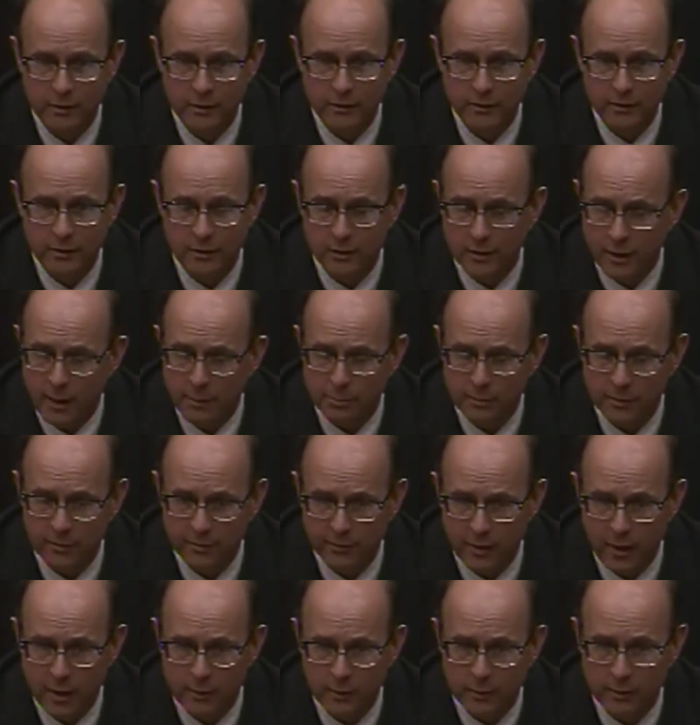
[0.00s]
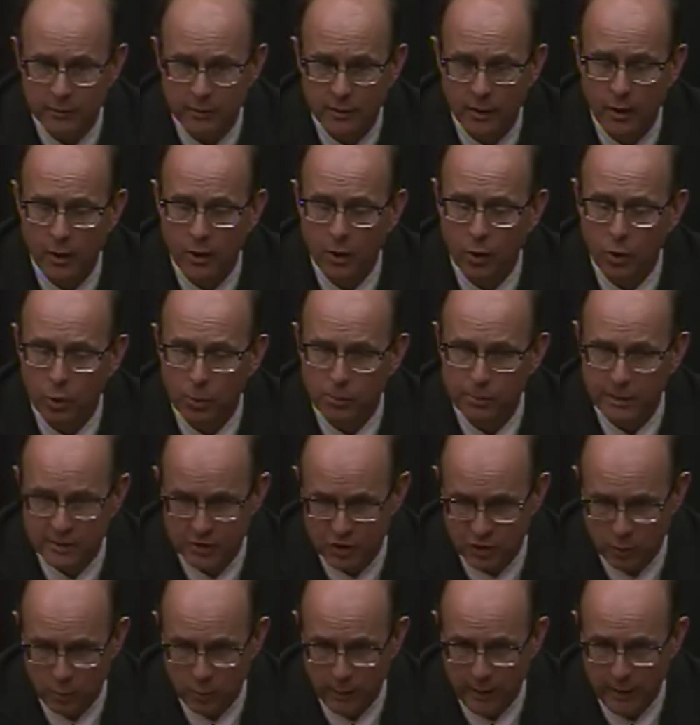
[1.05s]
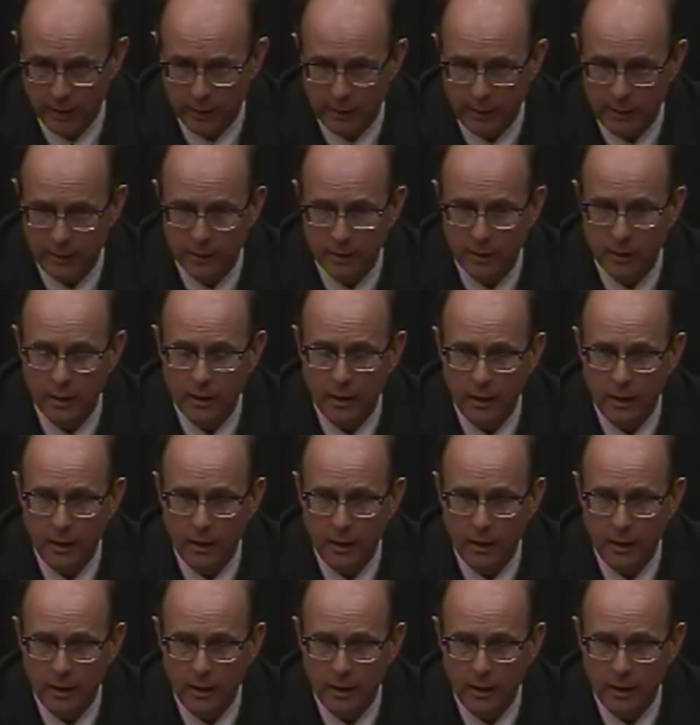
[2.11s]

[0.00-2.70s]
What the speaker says: his adopted father's obituary.